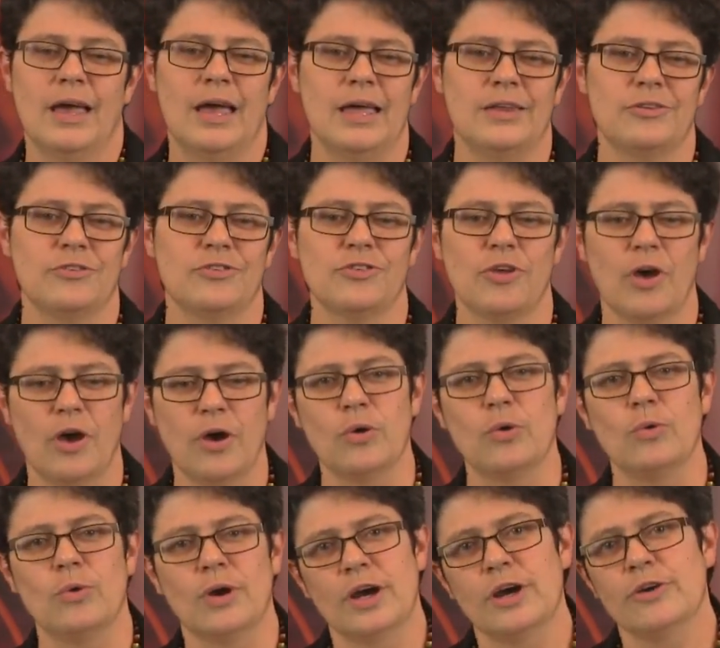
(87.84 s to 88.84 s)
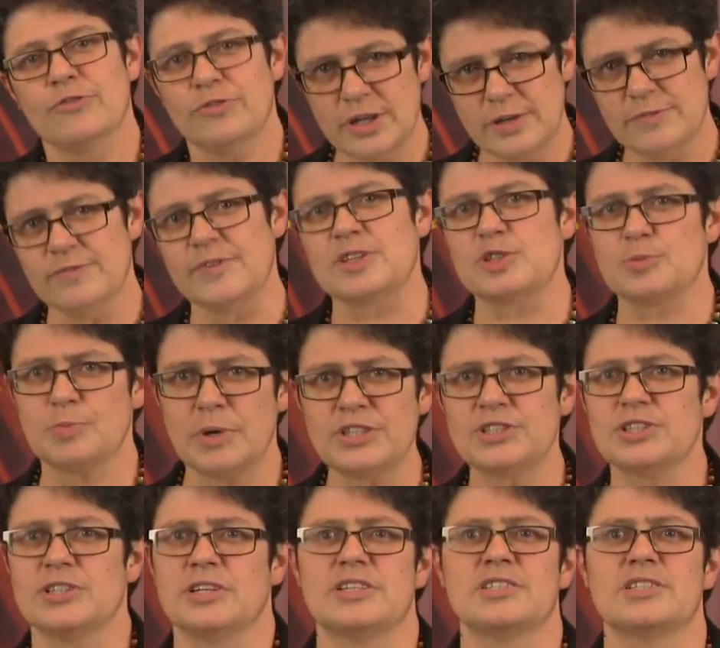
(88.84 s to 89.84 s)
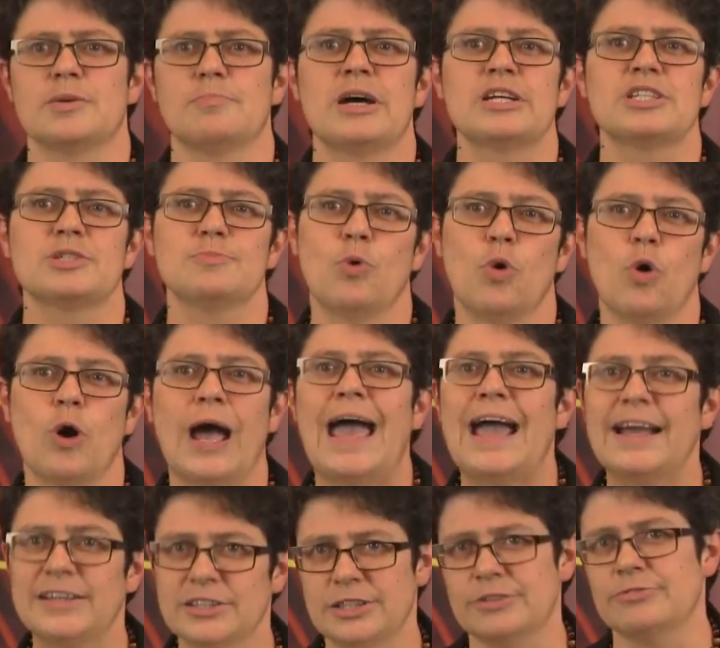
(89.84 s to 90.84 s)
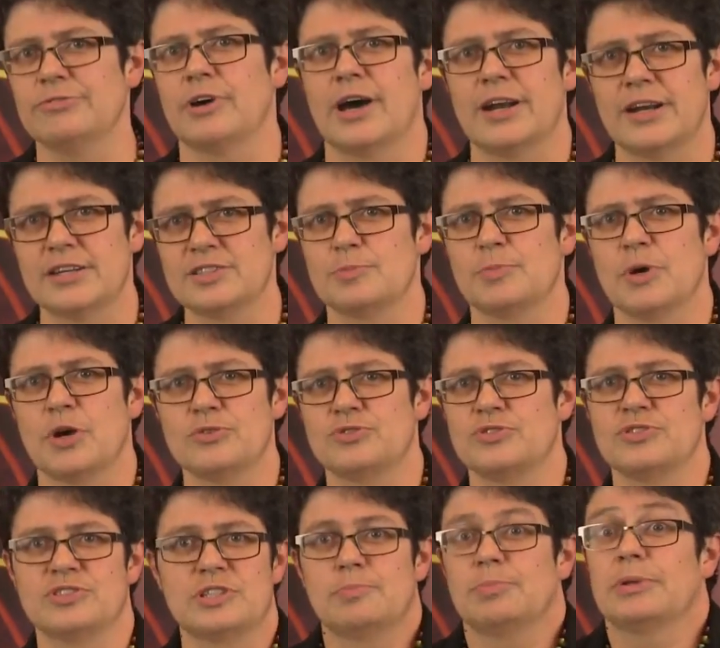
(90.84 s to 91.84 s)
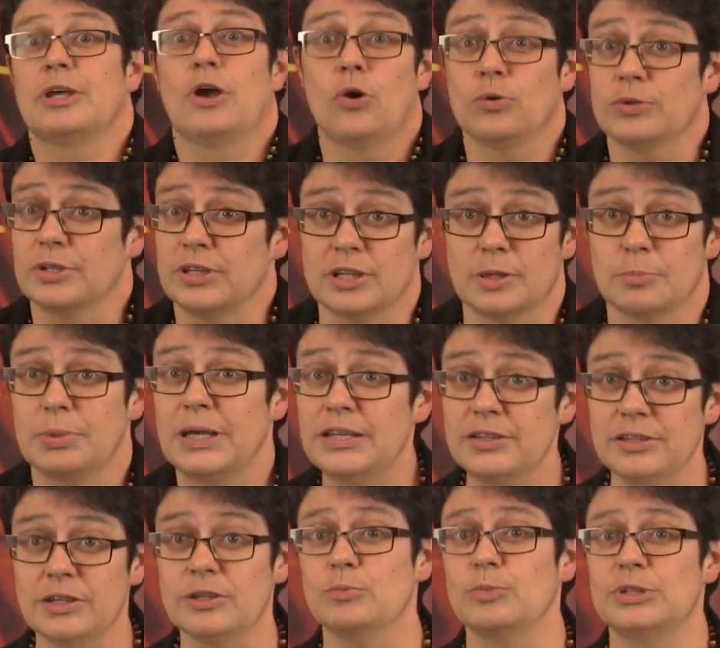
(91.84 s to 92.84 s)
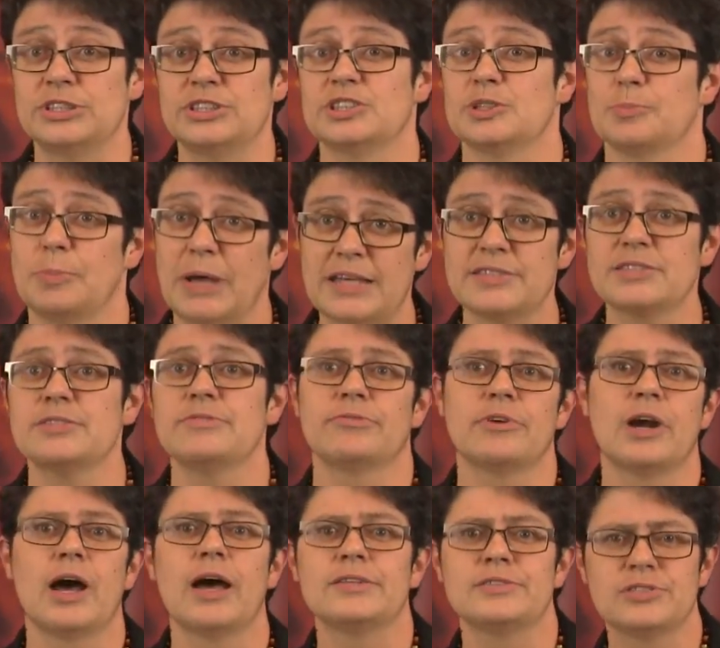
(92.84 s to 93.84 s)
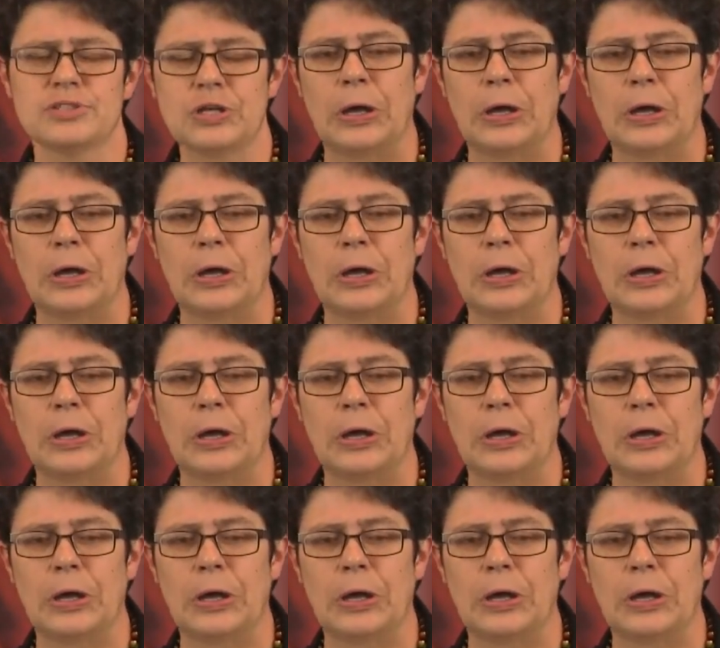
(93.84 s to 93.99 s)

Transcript: And so freedom of expression is a much more active right as opposed to simply holding an opinion, which is a passive right.